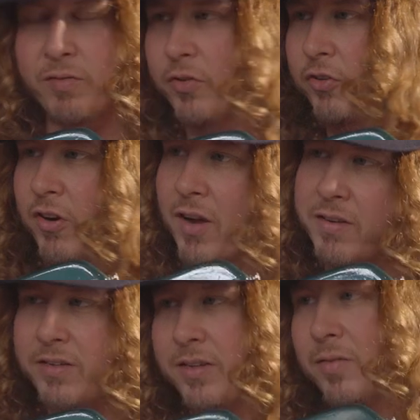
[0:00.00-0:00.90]

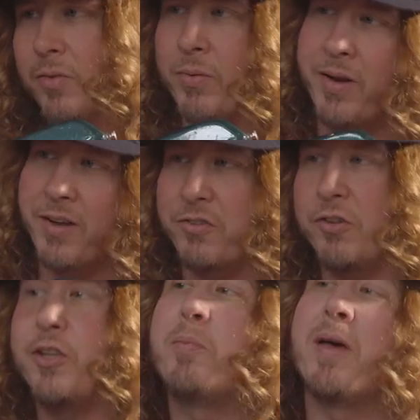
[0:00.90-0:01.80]
Frusciante of the Red Hot
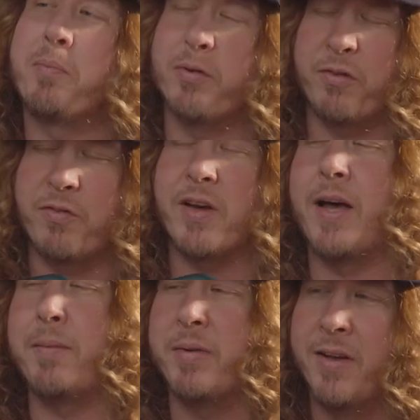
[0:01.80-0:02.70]
Chili Peppers
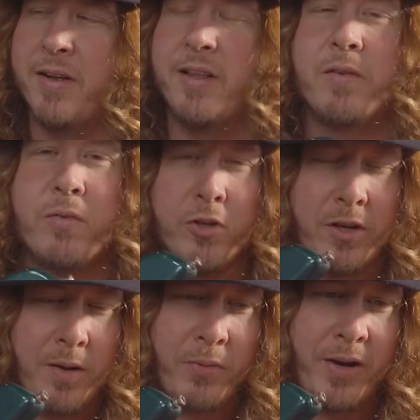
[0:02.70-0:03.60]
vibe. Look
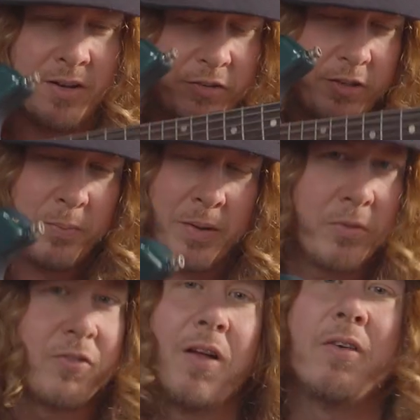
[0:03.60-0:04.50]
up Red Hot Chili
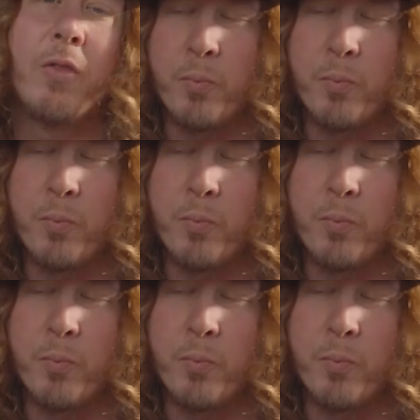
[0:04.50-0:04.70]
Peppers Under the